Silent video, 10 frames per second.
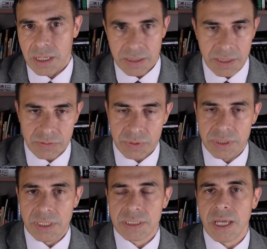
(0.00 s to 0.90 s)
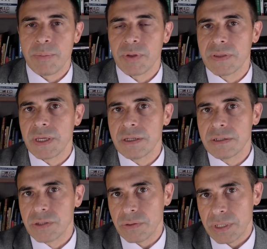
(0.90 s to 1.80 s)
This was the example that they
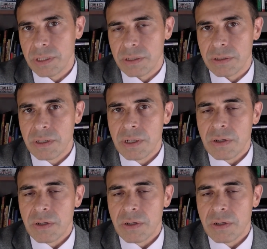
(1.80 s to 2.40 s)
showed here,